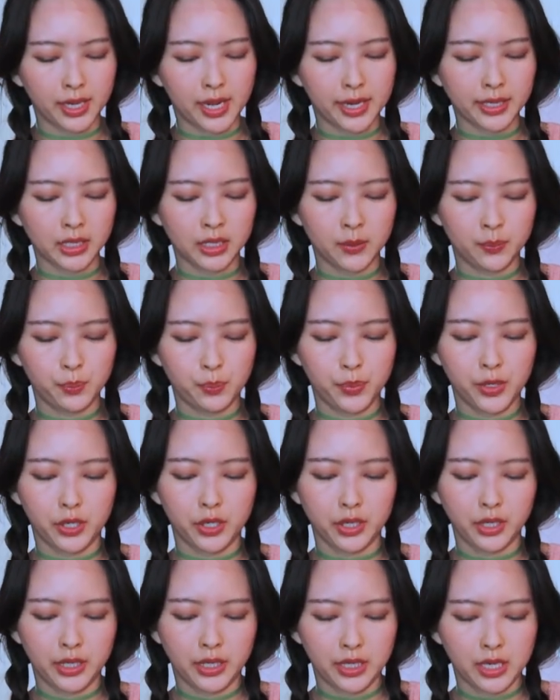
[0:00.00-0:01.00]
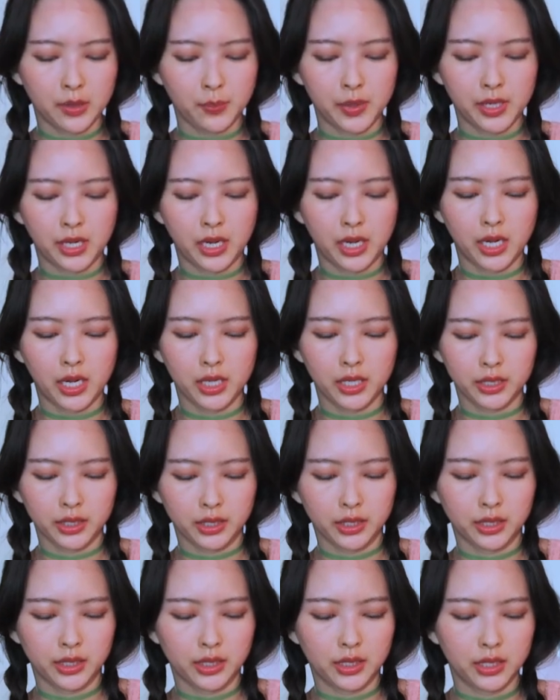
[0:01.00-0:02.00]
to get spirulina
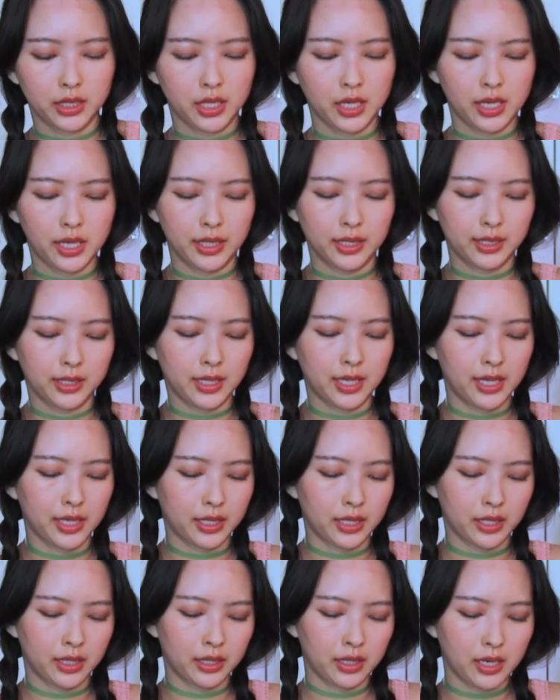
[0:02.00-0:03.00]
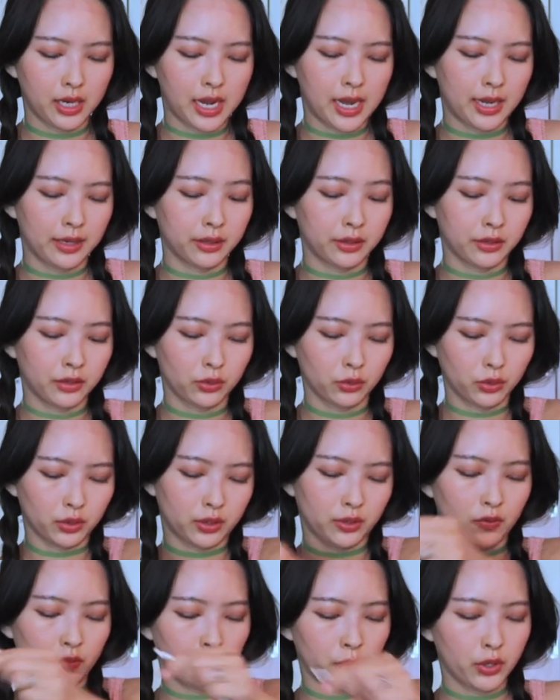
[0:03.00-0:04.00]
because it's like an added
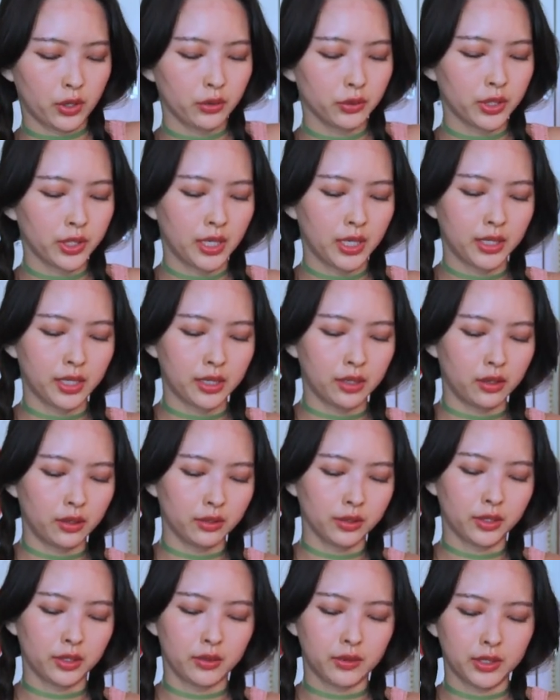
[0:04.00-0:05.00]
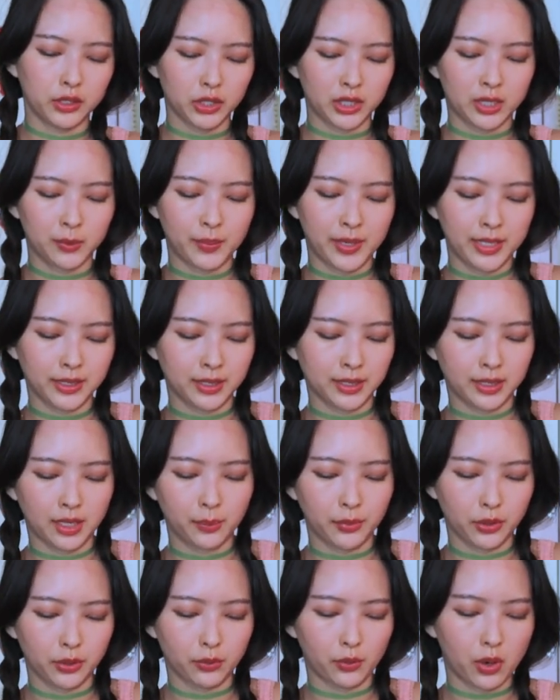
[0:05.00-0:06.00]
source of protein and also it just spices
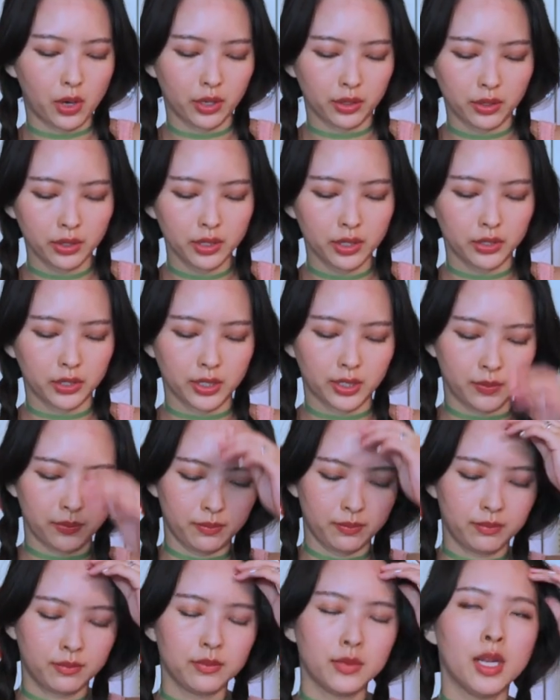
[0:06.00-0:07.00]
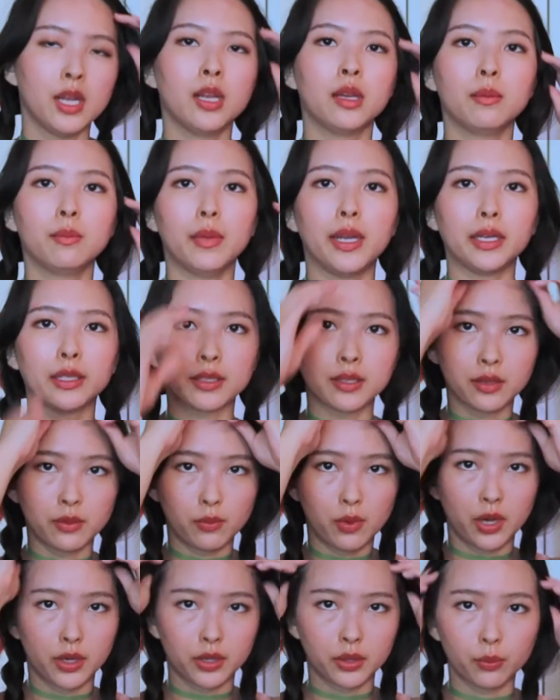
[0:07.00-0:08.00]
up your water. It just makes the
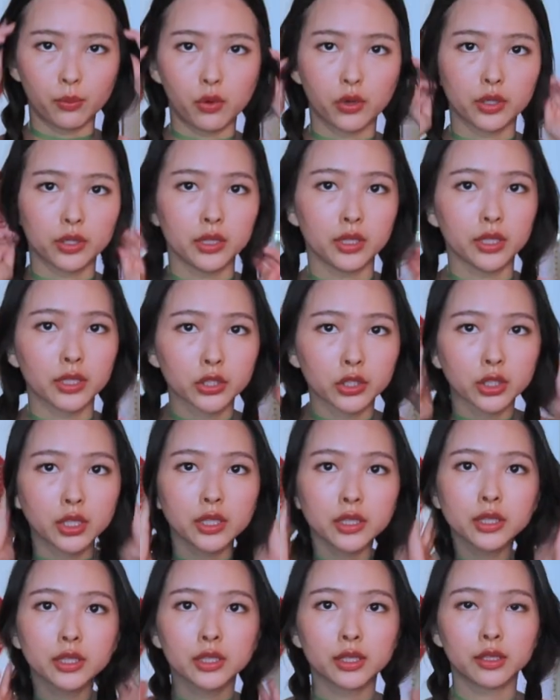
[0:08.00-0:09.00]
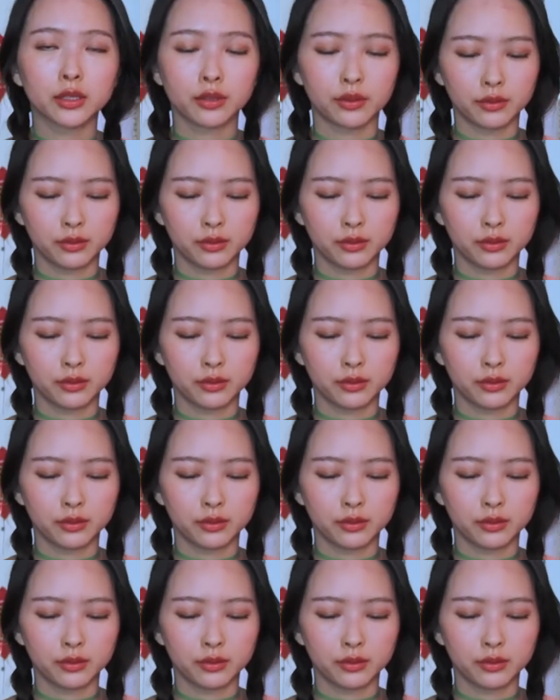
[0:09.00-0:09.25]
water more delicious